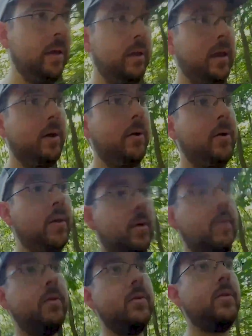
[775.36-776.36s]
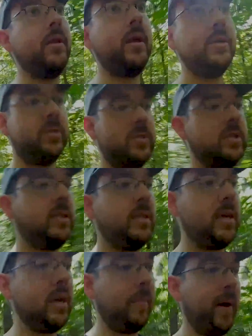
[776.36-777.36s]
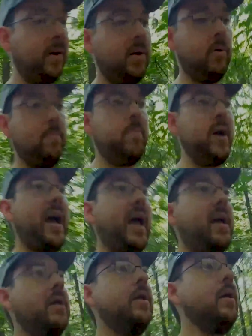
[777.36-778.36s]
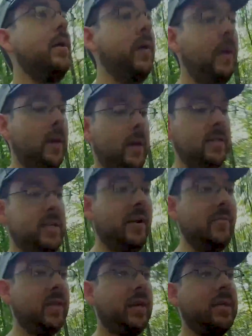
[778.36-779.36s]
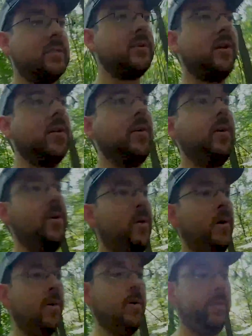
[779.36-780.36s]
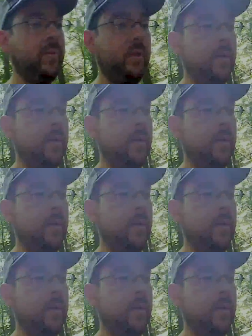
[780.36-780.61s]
Now, the interesting thing about going back is that everything I saw on